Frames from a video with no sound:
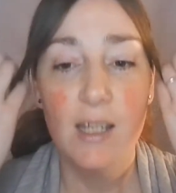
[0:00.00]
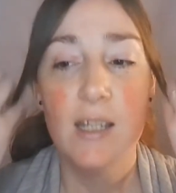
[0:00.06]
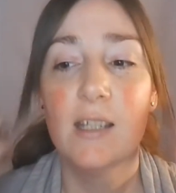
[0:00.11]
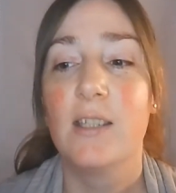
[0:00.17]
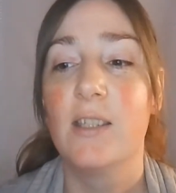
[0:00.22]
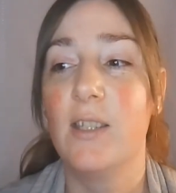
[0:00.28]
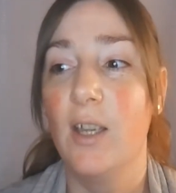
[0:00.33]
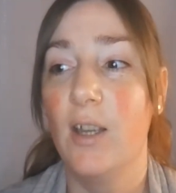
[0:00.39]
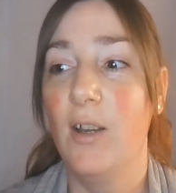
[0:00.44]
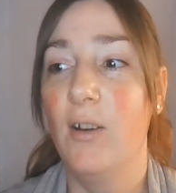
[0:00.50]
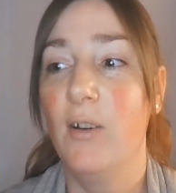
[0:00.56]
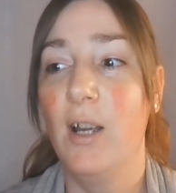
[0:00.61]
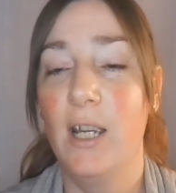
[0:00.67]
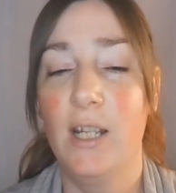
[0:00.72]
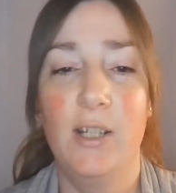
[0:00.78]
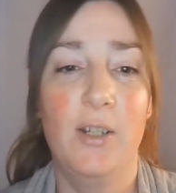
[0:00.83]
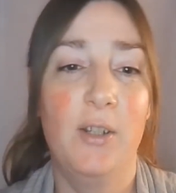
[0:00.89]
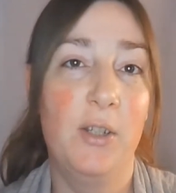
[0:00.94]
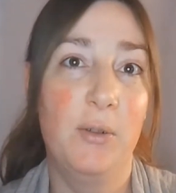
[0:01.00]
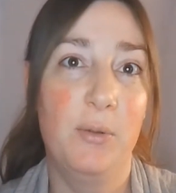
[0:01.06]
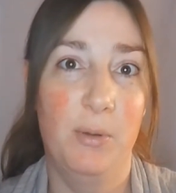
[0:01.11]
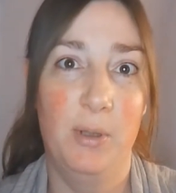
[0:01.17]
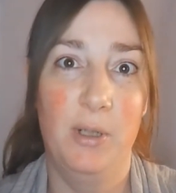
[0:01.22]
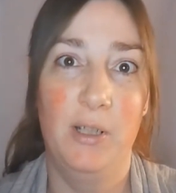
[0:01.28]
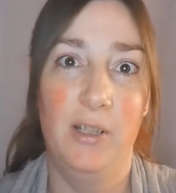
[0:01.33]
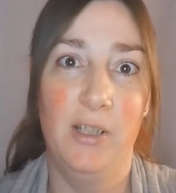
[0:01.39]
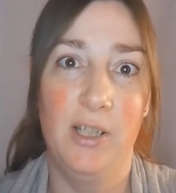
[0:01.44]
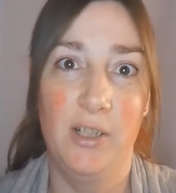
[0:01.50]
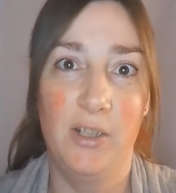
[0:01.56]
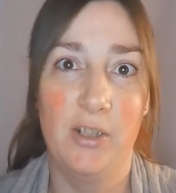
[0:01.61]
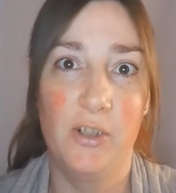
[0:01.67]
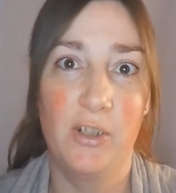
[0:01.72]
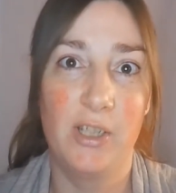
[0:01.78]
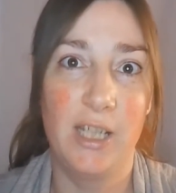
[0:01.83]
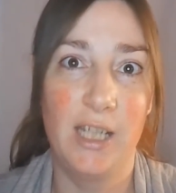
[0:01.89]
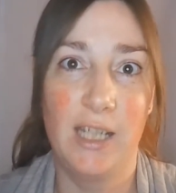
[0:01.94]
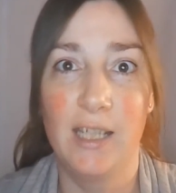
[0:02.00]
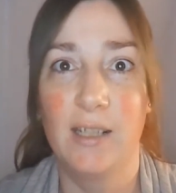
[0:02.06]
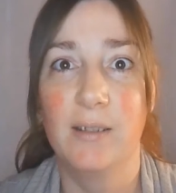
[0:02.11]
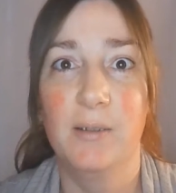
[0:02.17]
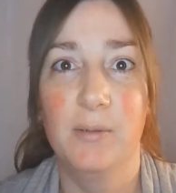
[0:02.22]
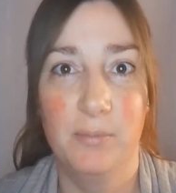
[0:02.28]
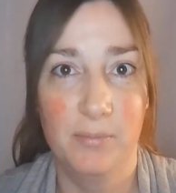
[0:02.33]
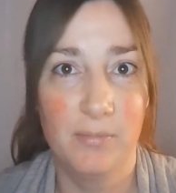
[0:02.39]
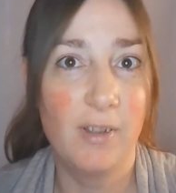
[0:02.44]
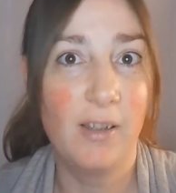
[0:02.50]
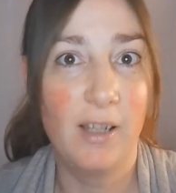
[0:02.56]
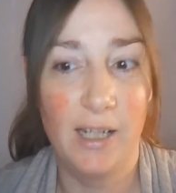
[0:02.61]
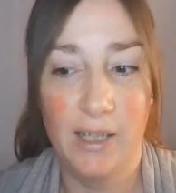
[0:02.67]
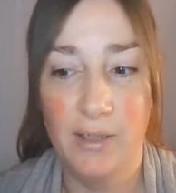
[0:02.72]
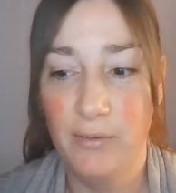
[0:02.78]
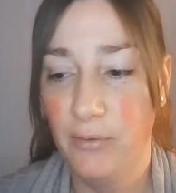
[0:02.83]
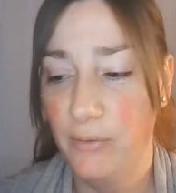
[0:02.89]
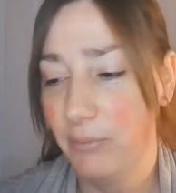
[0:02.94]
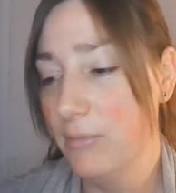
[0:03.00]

so I know you all understand life.